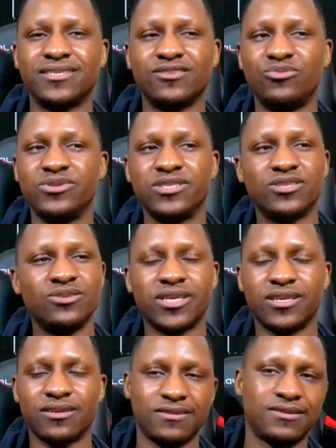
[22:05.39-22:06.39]
No one's
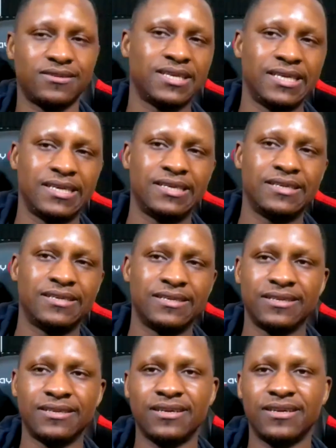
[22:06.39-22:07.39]
looking.
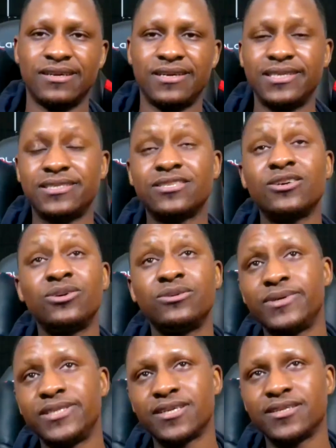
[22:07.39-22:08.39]
All right. So
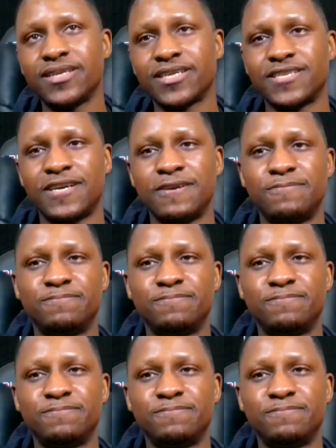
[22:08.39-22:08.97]
until next time.